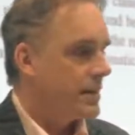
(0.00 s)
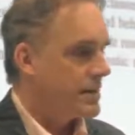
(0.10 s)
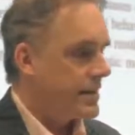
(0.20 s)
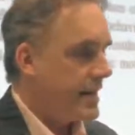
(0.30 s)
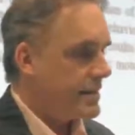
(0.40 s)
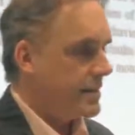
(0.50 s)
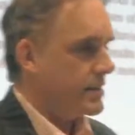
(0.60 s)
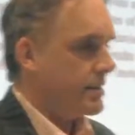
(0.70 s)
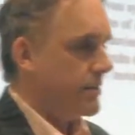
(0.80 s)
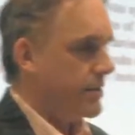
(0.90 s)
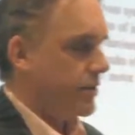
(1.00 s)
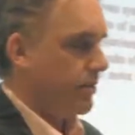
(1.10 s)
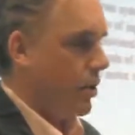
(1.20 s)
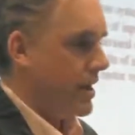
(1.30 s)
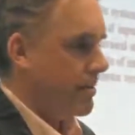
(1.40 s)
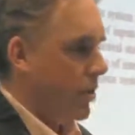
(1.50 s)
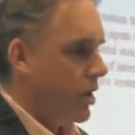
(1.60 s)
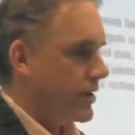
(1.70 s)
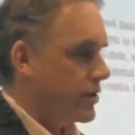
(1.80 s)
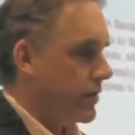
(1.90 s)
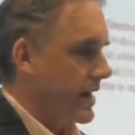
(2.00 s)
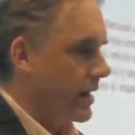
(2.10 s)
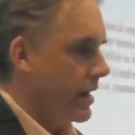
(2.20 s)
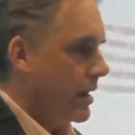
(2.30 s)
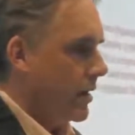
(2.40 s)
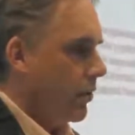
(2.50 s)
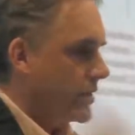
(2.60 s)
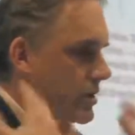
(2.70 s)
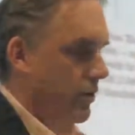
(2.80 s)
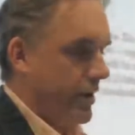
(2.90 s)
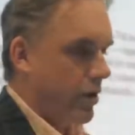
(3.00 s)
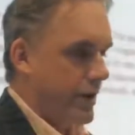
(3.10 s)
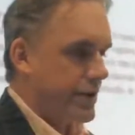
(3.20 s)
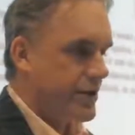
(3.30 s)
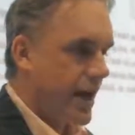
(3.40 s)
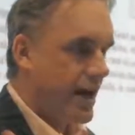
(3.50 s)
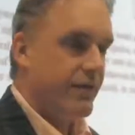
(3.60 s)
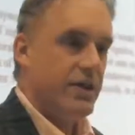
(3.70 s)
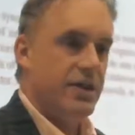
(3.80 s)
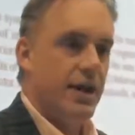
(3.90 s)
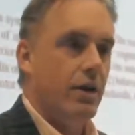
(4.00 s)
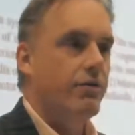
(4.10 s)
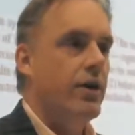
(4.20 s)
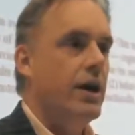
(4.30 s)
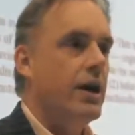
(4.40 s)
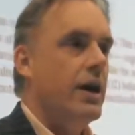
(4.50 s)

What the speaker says: the state system is your body monitoring what's going on inside of itself.